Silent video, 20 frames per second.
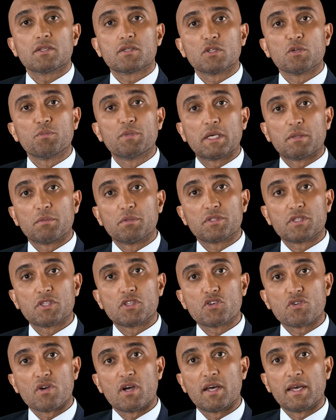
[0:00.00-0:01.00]
to be able
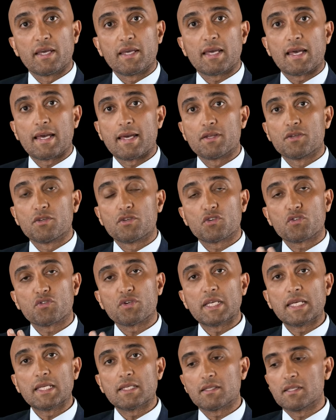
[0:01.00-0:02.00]
to try and
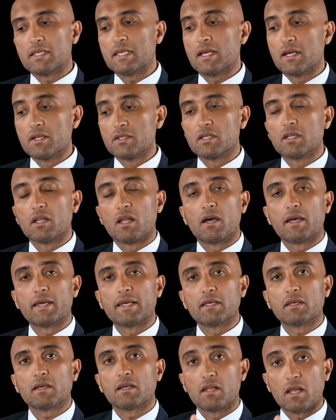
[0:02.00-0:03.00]
treat the
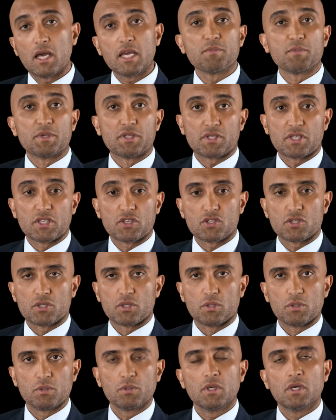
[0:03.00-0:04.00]
underlying alignment
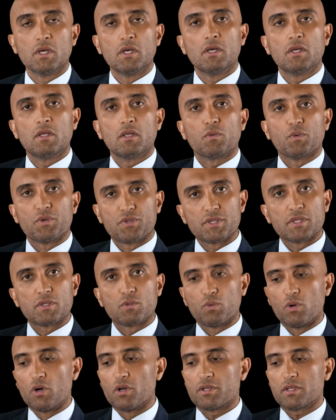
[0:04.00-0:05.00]
issue, which
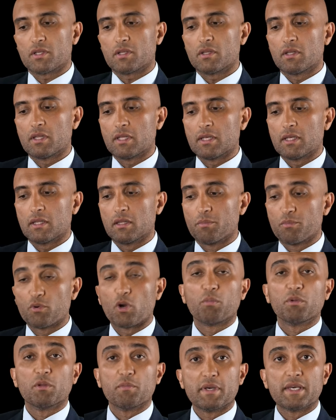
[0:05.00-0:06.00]
is what the
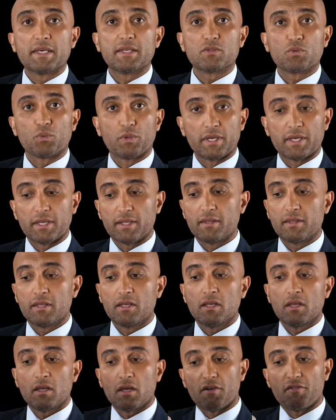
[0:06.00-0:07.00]
problem is with
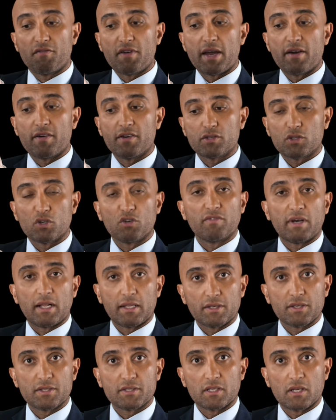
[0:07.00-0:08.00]
a varus or
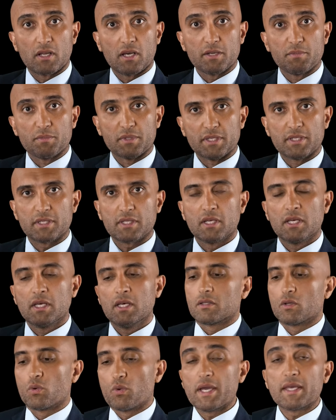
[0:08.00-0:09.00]
valgus alignment.
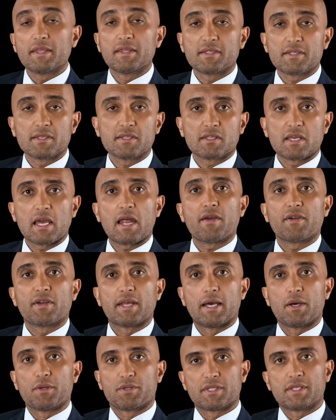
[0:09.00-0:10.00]
The way this is
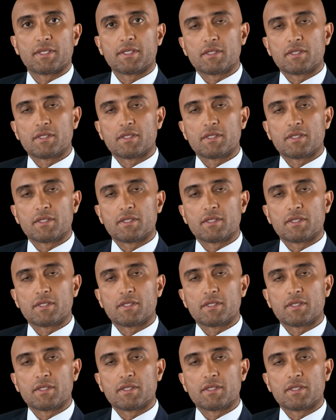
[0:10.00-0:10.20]
carried out